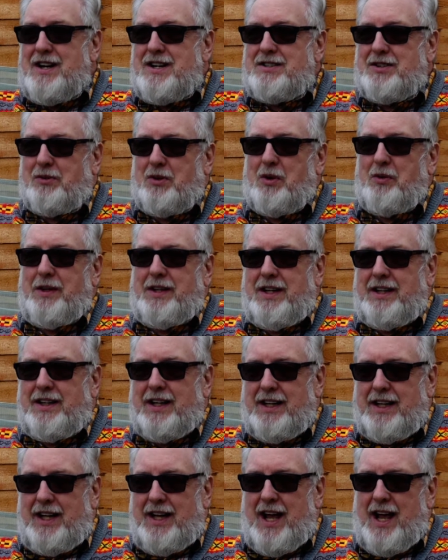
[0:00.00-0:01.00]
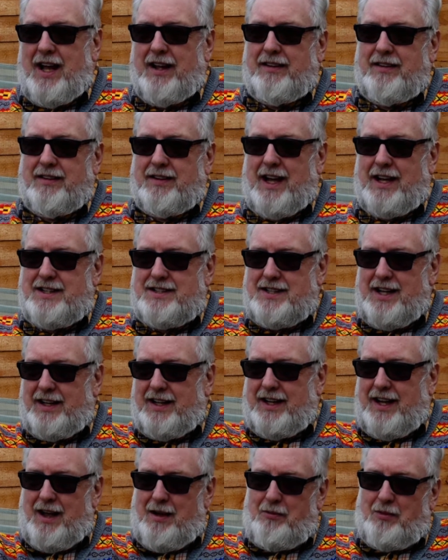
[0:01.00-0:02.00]
So what we did in the end, they set
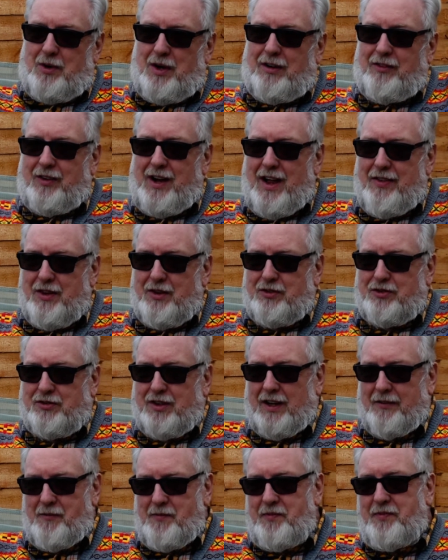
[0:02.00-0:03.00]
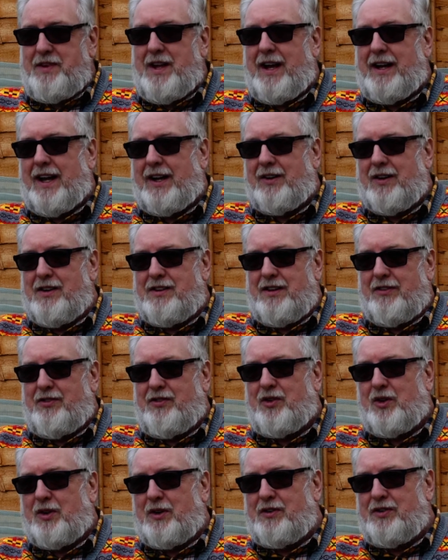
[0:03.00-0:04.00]
the camera up round the front, and they got
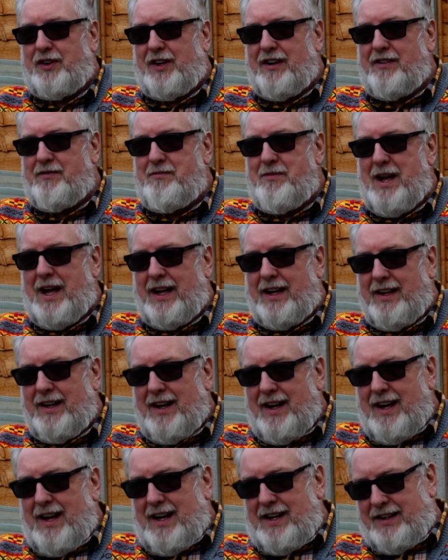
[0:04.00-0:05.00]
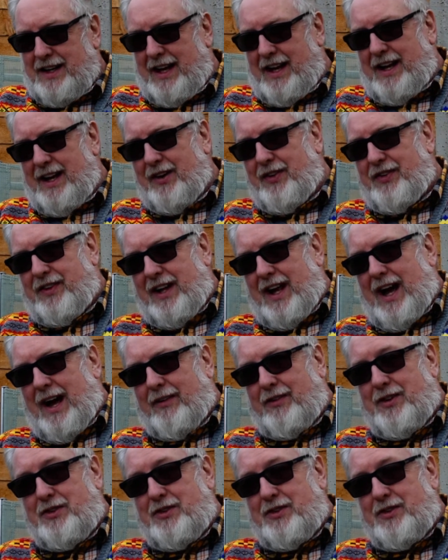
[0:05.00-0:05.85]
4 or 5 men to lift it up.